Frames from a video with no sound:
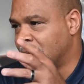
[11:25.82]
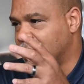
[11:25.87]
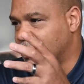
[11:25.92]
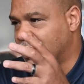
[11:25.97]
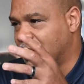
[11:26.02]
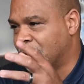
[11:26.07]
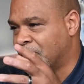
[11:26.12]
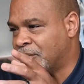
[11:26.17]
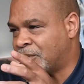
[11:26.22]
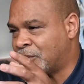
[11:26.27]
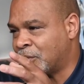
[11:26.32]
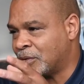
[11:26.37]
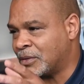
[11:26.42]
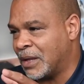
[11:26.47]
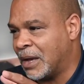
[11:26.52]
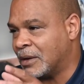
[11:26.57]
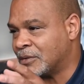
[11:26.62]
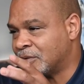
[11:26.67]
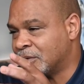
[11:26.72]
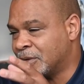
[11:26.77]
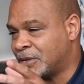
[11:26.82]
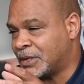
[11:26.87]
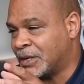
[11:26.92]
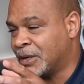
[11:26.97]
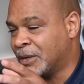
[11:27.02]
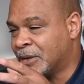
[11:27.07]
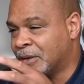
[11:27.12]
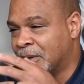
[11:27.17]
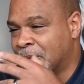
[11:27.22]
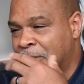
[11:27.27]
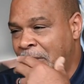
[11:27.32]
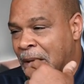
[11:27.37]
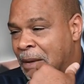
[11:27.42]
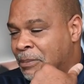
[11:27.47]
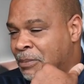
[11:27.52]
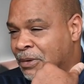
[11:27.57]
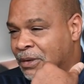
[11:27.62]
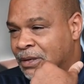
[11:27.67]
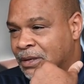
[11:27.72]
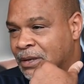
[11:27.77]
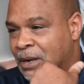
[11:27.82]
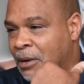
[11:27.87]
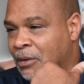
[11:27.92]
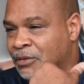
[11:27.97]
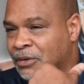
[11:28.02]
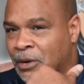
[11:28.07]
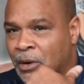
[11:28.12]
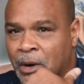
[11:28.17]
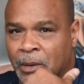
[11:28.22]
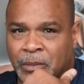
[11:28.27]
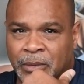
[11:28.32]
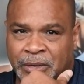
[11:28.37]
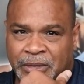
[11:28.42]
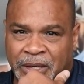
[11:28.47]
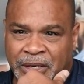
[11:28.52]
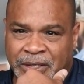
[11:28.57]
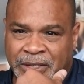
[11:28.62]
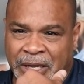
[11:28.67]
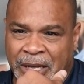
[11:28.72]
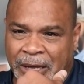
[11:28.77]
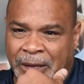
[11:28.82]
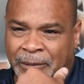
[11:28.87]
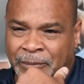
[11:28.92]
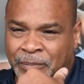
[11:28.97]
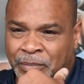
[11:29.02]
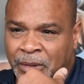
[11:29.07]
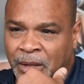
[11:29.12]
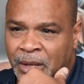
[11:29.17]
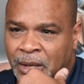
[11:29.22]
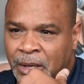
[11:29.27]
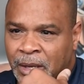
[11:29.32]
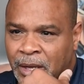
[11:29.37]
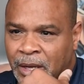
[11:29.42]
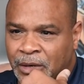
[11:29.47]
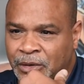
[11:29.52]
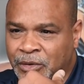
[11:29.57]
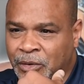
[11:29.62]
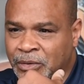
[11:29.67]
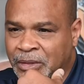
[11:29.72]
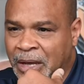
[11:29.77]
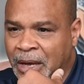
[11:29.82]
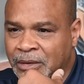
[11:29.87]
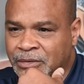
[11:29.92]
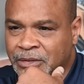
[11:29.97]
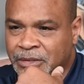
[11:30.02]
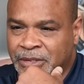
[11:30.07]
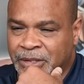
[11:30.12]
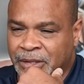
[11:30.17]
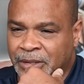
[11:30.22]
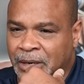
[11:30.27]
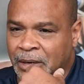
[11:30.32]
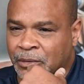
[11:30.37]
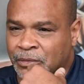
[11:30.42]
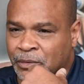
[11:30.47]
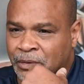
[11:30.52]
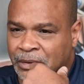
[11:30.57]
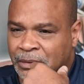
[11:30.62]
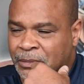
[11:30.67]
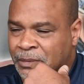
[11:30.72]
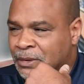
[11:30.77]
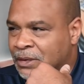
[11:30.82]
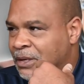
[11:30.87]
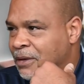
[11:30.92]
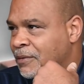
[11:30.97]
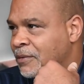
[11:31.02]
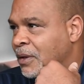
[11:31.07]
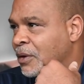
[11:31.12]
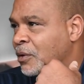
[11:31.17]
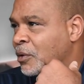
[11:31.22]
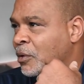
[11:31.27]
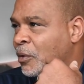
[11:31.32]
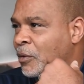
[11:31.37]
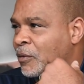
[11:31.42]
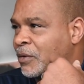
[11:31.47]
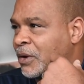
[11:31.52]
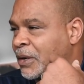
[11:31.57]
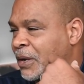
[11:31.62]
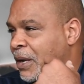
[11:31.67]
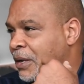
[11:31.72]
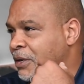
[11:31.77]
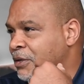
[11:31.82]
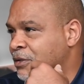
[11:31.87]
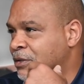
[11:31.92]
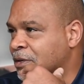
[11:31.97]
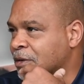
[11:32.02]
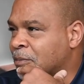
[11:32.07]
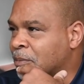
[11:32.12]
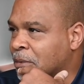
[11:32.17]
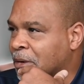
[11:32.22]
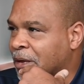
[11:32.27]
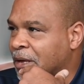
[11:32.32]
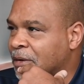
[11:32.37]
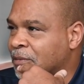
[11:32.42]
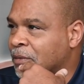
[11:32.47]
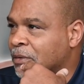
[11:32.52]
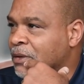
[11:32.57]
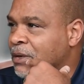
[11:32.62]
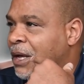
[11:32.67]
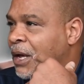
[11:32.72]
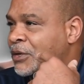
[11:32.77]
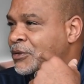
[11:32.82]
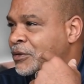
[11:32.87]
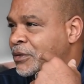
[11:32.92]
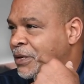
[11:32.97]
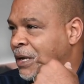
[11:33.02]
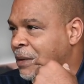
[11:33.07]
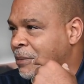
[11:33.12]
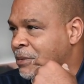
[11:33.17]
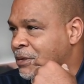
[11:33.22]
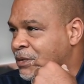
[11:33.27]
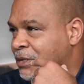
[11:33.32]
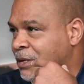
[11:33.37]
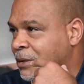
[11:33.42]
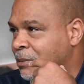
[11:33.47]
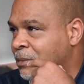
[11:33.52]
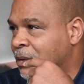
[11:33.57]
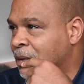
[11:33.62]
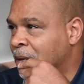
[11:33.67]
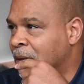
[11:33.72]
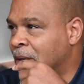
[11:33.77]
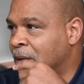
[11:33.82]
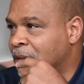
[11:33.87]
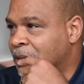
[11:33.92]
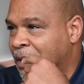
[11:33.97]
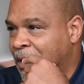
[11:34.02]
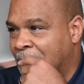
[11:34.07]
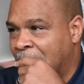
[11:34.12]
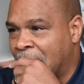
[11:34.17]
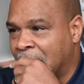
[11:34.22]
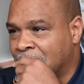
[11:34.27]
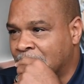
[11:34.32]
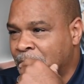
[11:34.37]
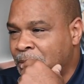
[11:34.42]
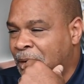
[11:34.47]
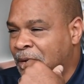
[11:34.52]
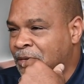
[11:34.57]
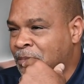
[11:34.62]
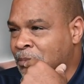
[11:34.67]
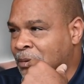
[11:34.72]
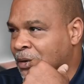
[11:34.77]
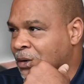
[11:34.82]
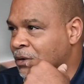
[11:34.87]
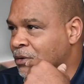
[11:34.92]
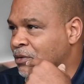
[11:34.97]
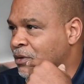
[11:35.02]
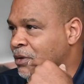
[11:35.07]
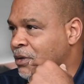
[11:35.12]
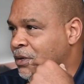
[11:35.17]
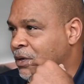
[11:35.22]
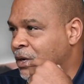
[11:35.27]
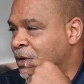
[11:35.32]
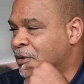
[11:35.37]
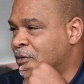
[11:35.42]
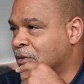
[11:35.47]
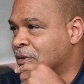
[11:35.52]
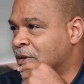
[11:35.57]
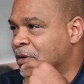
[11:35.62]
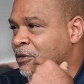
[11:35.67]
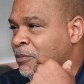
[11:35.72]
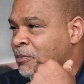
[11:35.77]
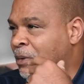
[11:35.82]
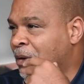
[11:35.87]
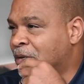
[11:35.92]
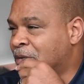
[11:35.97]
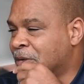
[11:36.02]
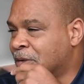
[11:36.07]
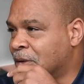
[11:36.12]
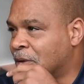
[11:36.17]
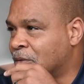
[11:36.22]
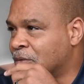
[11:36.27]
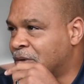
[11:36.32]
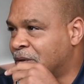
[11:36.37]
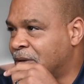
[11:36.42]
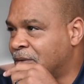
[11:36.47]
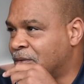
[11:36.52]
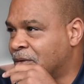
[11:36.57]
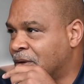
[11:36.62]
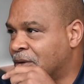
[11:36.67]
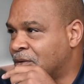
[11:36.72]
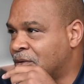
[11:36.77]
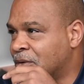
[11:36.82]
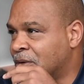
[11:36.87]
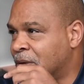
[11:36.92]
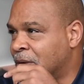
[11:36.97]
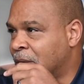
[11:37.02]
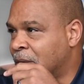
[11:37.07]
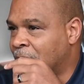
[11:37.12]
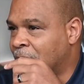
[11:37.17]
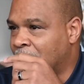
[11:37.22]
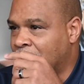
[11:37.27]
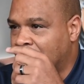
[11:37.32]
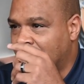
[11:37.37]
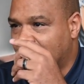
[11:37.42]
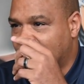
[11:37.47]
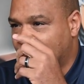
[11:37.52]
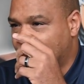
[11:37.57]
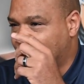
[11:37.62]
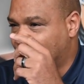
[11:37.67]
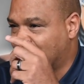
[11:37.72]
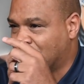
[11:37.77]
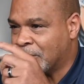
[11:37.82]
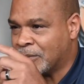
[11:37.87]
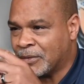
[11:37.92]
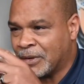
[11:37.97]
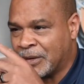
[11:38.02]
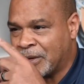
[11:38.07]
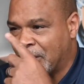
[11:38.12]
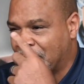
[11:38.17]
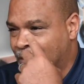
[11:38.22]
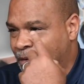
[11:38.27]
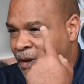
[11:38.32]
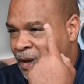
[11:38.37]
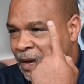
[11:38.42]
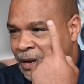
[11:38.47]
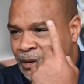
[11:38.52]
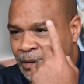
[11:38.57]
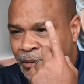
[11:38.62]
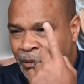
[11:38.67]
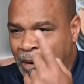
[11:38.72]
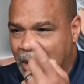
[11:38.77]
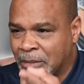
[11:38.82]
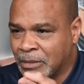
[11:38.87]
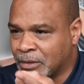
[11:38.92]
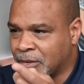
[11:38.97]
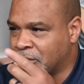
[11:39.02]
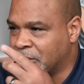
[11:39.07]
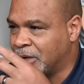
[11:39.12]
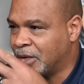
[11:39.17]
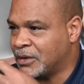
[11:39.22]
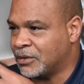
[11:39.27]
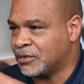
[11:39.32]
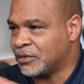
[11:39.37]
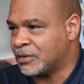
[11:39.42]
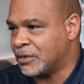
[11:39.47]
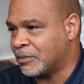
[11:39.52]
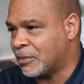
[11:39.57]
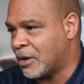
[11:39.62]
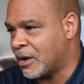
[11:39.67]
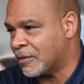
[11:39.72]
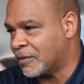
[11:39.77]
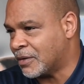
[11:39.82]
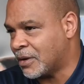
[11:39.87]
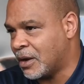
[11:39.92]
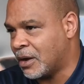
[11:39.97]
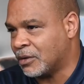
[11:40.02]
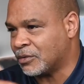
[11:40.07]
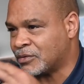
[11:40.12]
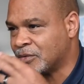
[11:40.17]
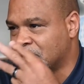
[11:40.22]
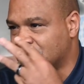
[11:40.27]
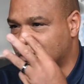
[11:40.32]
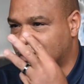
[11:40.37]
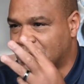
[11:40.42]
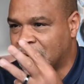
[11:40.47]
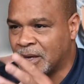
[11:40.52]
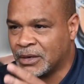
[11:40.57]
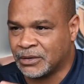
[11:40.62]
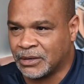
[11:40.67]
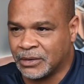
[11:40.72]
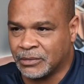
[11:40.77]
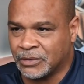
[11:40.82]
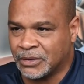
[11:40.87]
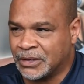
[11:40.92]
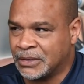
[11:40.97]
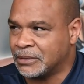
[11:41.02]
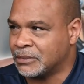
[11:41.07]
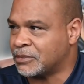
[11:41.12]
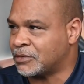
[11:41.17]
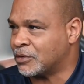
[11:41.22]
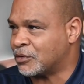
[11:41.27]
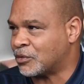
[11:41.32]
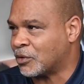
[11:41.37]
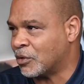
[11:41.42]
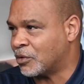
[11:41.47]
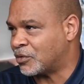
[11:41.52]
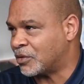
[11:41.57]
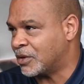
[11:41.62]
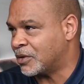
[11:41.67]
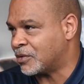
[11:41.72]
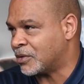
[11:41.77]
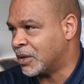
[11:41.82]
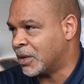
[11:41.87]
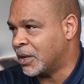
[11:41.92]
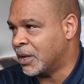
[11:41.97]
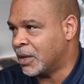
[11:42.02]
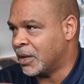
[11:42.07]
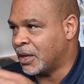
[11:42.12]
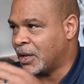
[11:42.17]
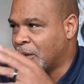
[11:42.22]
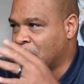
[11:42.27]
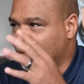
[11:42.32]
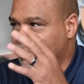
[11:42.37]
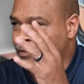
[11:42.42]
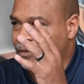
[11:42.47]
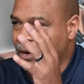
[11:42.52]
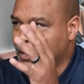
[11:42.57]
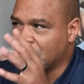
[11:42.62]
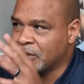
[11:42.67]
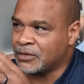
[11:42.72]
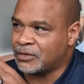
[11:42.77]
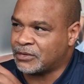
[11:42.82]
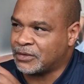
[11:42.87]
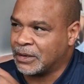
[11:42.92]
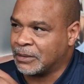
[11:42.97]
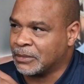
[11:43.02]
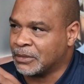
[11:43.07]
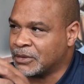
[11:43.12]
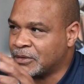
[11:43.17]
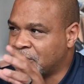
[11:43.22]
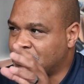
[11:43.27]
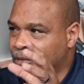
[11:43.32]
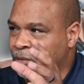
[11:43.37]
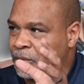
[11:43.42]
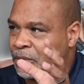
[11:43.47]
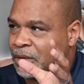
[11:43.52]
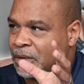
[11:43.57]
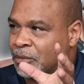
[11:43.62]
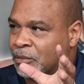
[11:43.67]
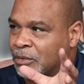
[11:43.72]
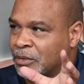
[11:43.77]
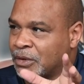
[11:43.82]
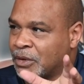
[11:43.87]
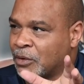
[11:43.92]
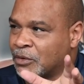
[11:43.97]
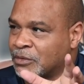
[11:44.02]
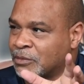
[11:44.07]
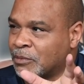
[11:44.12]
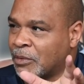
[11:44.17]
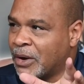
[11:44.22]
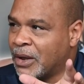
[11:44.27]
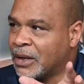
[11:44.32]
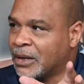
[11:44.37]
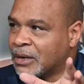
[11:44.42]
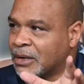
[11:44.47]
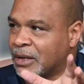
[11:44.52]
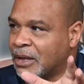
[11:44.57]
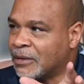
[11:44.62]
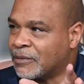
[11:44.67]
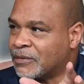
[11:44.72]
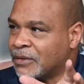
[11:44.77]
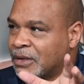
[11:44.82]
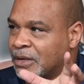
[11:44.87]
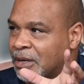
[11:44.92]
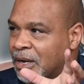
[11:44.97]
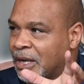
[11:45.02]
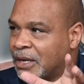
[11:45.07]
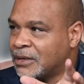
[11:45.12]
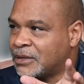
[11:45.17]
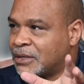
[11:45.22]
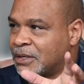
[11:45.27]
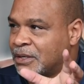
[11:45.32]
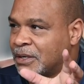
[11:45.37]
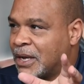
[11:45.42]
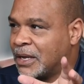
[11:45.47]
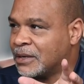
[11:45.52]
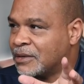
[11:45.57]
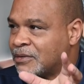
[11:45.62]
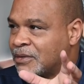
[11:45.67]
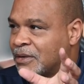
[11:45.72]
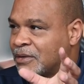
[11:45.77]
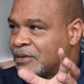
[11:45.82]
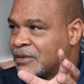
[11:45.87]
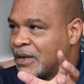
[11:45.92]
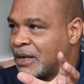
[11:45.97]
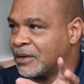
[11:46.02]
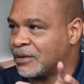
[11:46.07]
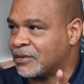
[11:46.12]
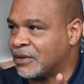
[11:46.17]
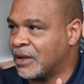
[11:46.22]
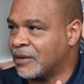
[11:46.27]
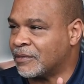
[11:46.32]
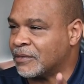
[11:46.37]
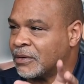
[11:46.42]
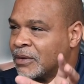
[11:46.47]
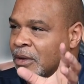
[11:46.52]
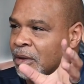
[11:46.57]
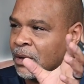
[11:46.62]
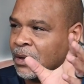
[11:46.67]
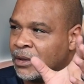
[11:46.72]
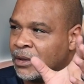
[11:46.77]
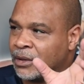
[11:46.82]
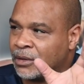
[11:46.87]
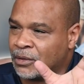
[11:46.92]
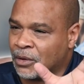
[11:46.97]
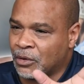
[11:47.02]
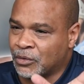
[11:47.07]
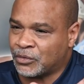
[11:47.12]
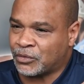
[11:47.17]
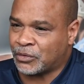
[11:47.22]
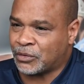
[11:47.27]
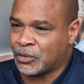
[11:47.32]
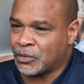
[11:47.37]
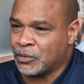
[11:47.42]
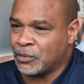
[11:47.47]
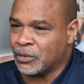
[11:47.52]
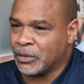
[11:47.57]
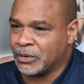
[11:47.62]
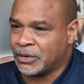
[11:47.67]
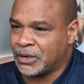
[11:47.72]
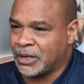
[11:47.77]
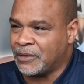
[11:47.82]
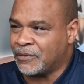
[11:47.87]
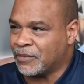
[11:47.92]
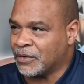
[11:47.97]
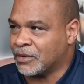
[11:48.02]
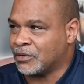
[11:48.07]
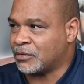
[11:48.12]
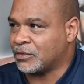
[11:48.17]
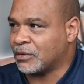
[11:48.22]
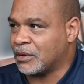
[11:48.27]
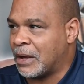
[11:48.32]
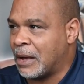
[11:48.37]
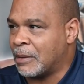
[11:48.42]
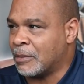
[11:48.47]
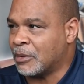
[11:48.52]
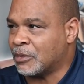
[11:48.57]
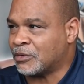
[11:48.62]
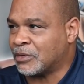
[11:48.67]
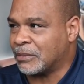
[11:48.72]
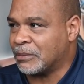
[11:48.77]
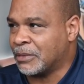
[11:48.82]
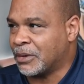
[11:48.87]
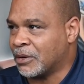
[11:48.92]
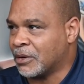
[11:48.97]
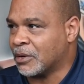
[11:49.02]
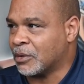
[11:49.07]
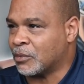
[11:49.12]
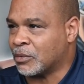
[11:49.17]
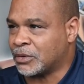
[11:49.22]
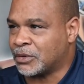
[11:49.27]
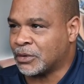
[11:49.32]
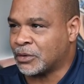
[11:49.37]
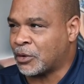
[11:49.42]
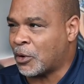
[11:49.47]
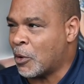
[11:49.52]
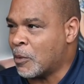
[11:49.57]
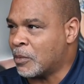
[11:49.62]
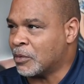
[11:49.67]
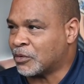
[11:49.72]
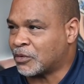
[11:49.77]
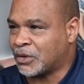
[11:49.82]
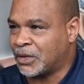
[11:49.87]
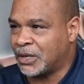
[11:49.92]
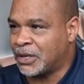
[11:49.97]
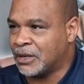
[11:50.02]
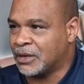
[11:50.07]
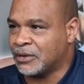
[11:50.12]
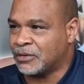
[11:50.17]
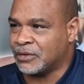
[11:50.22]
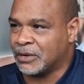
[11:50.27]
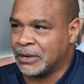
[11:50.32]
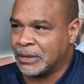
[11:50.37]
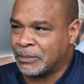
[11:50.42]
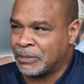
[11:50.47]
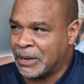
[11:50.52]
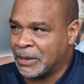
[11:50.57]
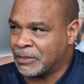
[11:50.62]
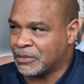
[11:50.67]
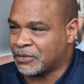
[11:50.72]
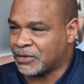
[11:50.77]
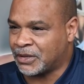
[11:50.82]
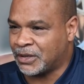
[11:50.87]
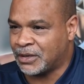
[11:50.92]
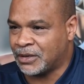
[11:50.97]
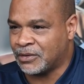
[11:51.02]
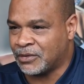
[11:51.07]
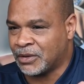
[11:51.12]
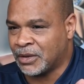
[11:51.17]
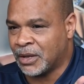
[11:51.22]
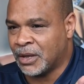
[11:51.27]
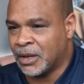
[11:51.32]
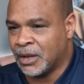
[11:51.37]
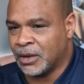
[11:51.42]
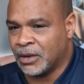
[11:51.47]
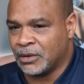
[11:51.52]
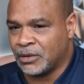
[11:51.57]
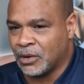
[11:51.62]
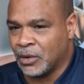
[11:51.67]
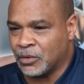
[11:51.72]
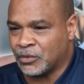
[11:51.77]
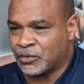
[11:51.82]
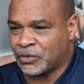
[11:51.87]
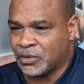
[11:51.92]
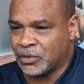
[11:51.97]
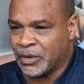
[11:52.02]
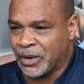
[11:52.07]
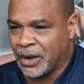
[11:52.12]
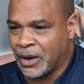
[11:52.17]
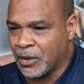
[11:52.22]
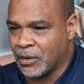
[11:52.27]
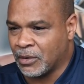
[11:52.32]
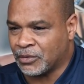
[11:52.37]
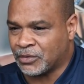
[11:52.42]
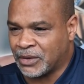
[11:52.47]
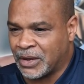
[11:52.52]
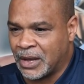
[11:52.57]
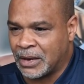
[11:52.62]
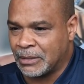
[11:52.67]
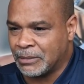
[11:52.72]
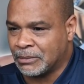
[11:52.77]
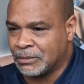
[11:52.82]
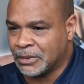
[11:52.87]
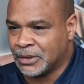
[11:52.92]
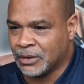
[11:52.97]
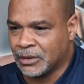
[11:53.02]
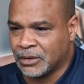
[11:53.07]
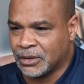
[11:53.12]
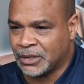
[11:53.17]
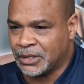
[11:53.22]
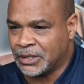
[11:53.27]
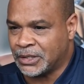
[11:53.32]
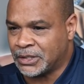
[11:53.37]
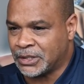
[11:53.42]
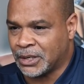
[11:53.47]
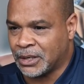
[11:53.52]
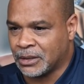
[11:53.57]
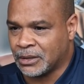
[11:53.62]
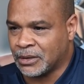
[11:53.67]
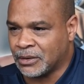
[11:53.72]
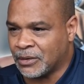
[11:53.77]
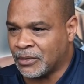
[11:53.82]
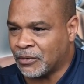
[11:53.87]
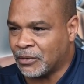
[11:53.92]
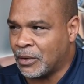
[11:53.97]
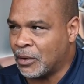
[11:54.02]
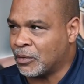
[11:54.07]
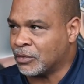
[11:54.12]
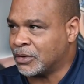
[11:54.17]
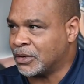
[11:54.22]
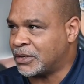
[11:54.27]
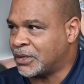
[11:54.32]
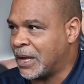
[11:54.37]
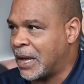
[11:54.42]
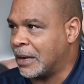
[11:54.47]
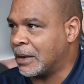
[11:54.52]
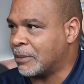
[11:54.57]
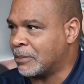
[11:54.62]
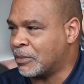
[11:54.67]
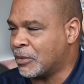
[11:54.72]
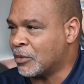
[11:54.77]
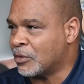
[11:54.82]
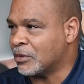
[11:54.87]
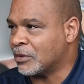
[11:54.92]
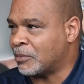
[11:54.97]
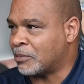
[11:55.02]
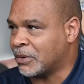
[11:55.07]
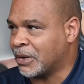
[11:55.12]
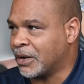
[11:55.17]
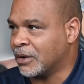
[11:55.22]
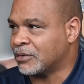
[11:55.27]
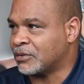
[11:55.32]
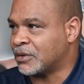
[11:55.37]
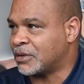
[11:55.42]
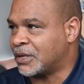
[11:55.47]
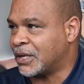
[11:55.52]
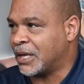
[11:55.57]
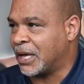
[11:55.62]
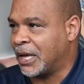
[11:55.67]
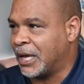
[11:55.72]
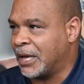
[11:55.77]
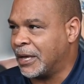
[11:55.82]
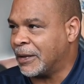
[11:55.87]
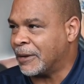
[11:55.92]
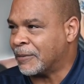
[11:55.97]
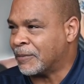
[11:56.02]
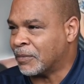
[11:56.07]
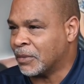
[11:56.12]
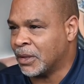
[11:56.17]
In 2010, in my opinion, I was at Auburn at that time. In 2010, I really believe that North Carolina should have played for the national championship. They had the best players in the country, and especially on defense. Even from if you had the Robert Quinns, the Marvin Austin, Deontay Williams, the Searcy's, it was very similar to when Coach Brown left in 1996 and 97. Those two defenses are almost a mirror with the Copels kids and the Peppers kids. Those two eras kind of mirrored each other on the talent pool of players that they had.